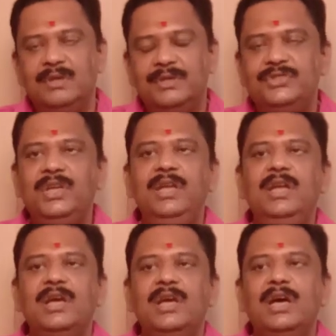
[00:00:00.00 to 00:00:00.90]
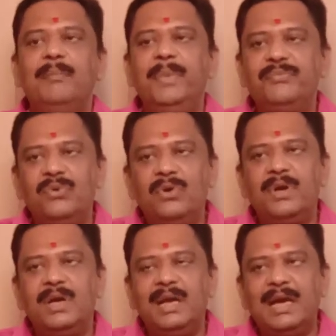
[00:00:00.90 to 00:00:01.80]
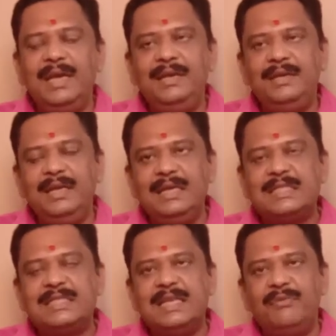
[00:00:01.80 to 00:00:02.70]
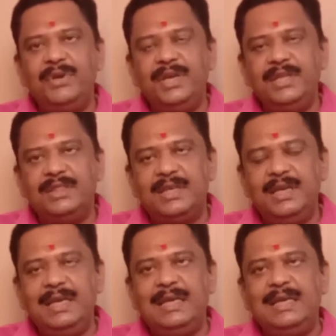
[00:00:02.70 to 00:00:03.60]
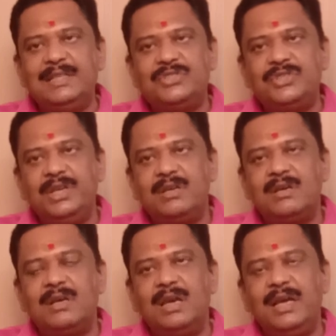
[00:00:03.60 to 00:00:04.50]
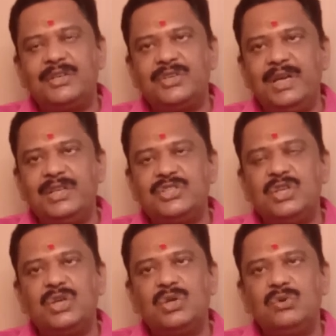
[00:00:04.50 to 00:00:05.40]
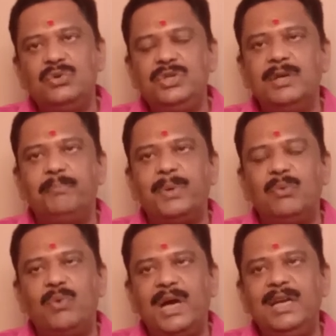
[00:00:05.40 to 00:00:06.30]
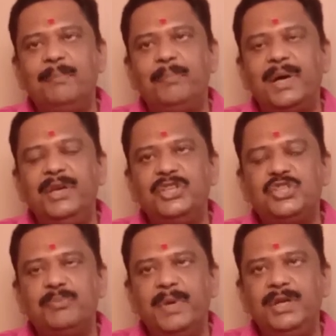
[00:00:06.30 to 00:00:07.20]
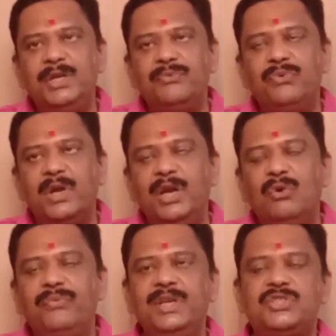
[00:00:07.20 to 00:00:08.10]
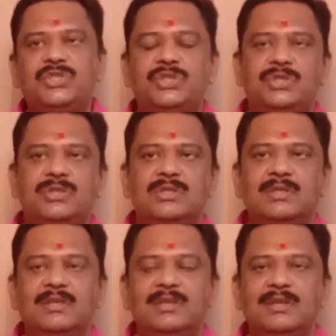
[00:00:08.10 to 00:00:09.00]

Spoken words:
See, before 1973 district collectors could provide punishment for an offense.